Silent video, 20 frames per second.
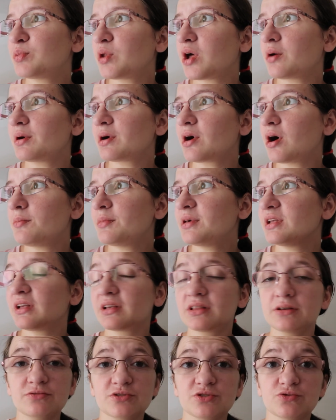blowing on me
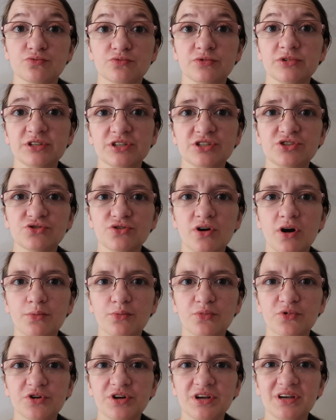like there was a really
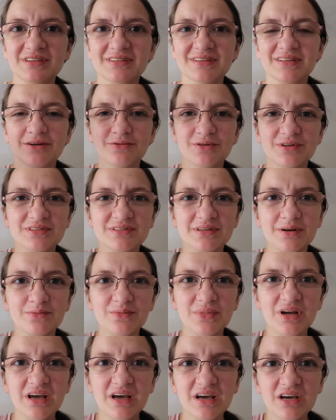strong breeze and there was
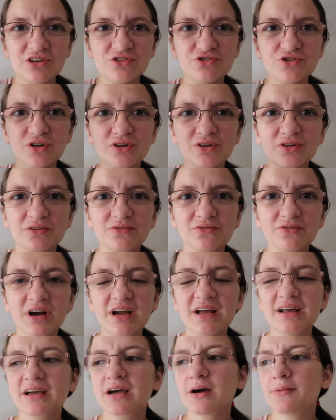some trickle of
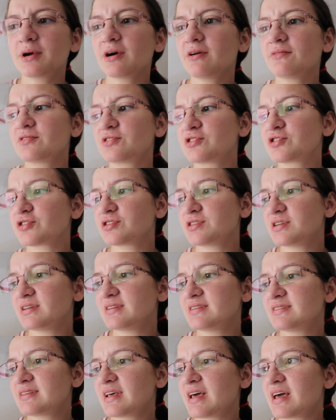rain coming off the
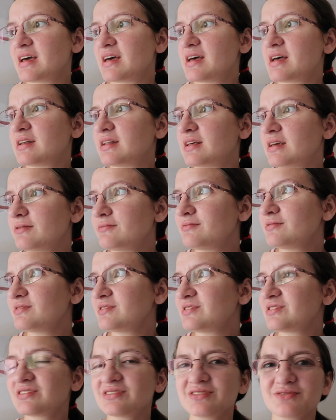trees and it
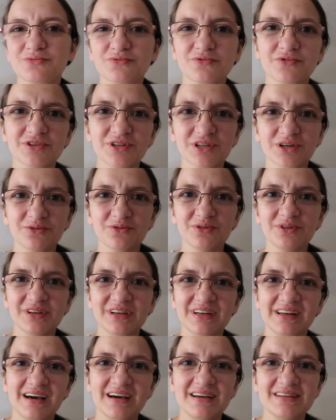was just really
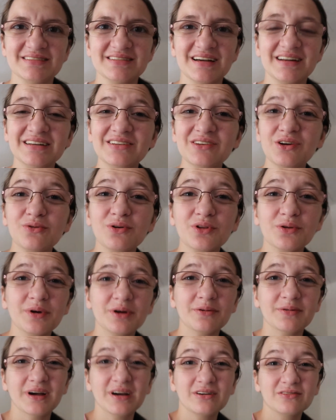really nice I didn't go all the
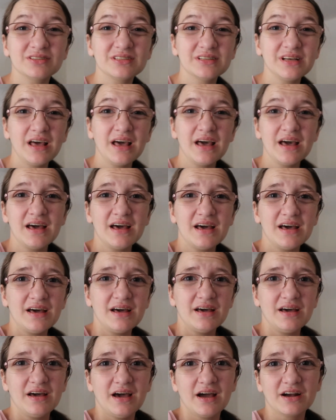way around
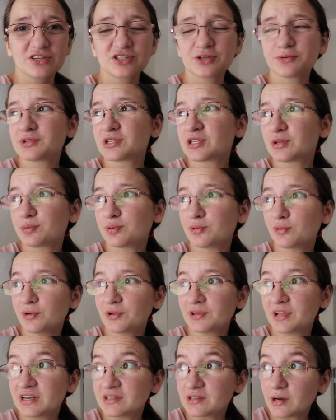I actually went to the pool
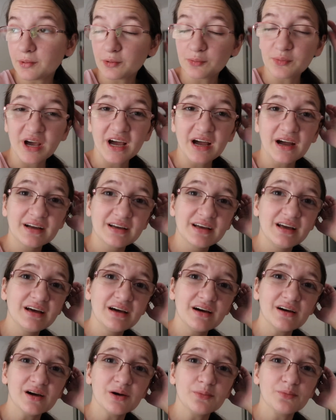and then doubled back
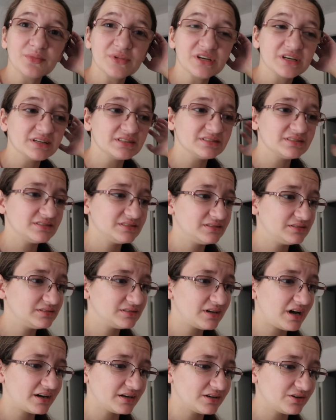um, because
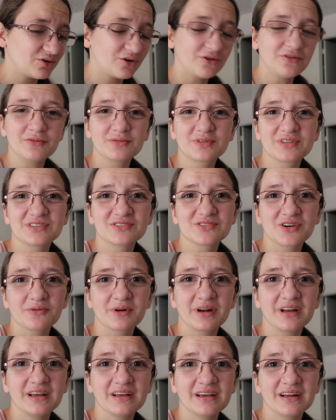I didn't know if it was gonna start
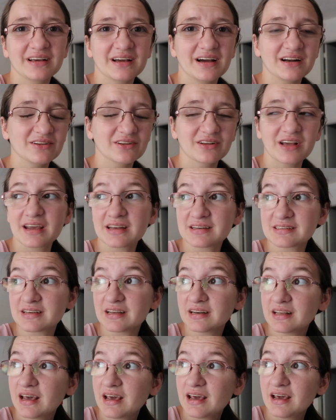raining again it kind of looked like it
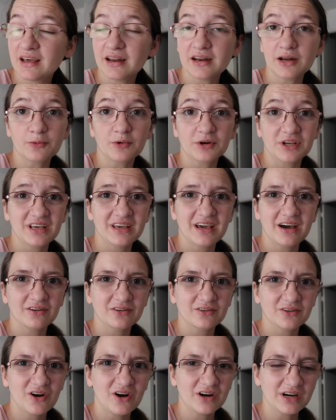did I didn't want to get
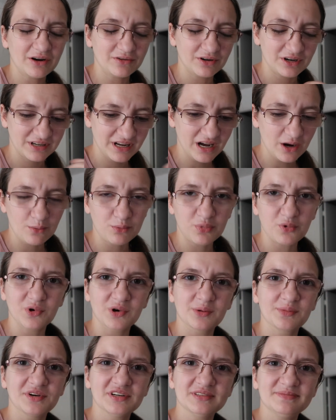caught, caught out in a
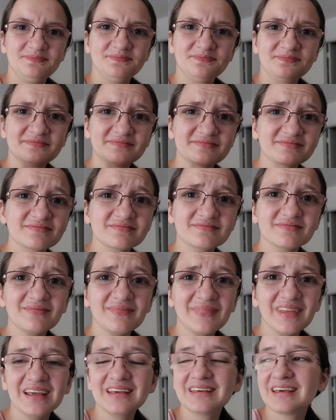downpour but
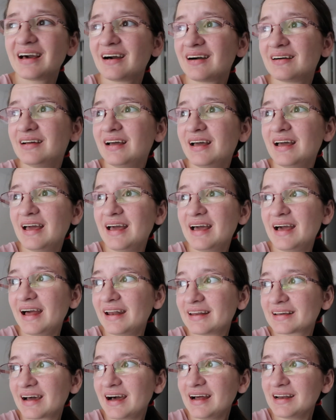yeah
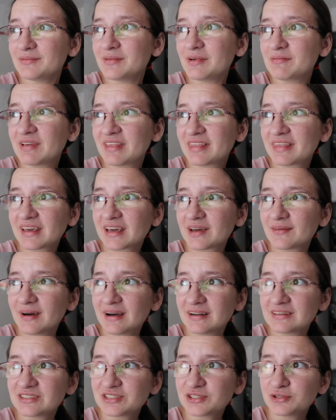and it kind of made me think
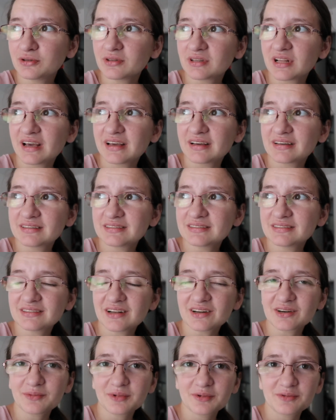about too like
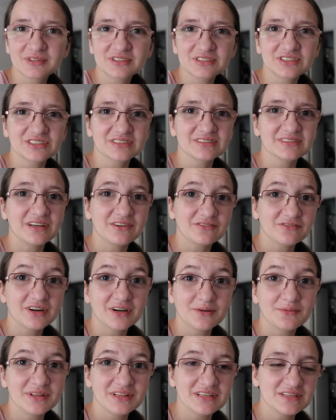not only was it just in
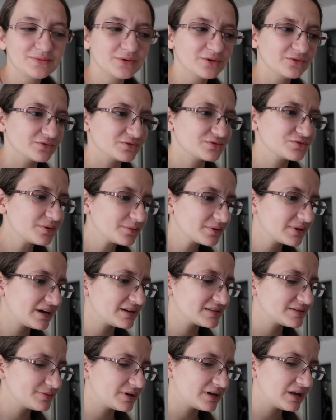front of me these beautiful storm
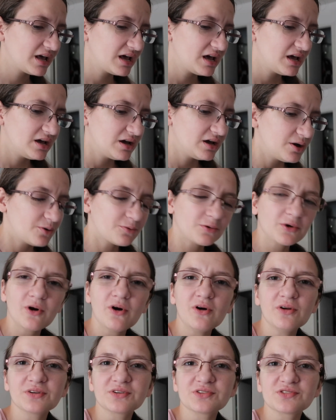clouds but we're
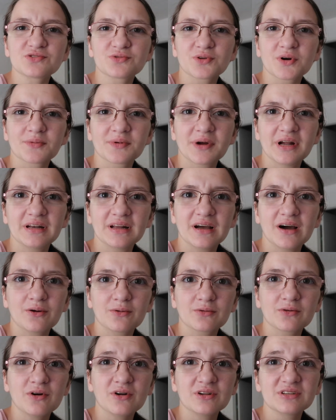all in a storm right
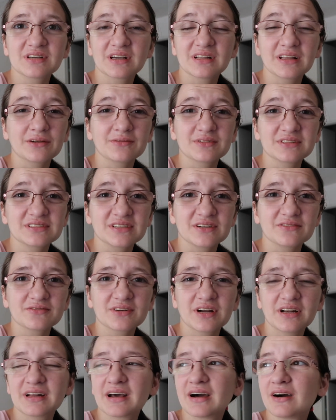now. We're all dealing with stuff
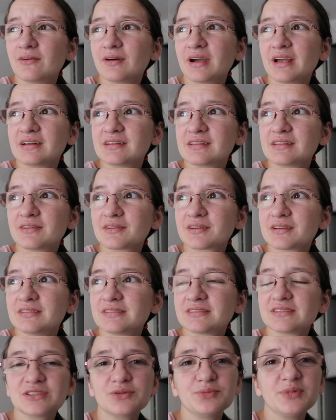right now. And there
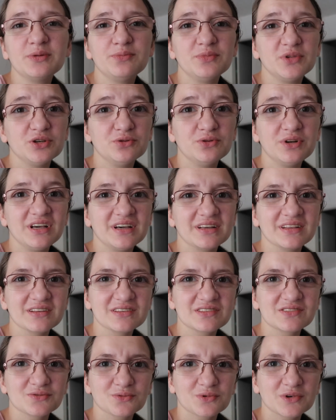can still be beauty in the
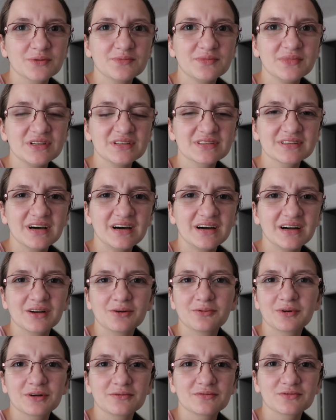storm is kind
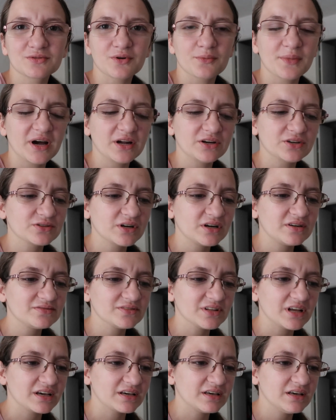of what it was a reminder
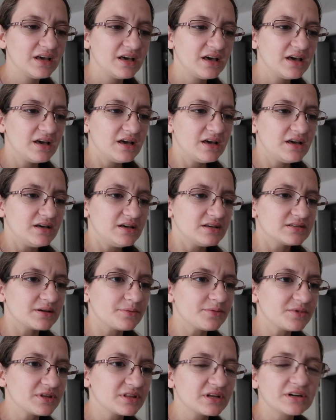of. Like
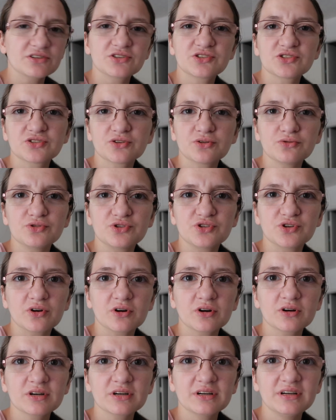something that is so
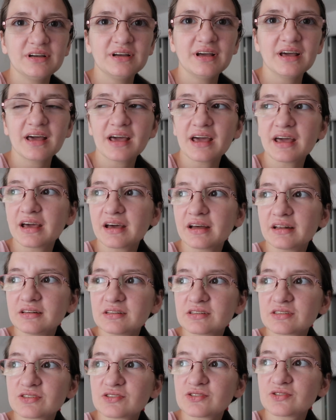dark
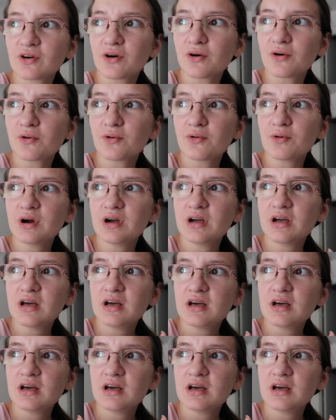and so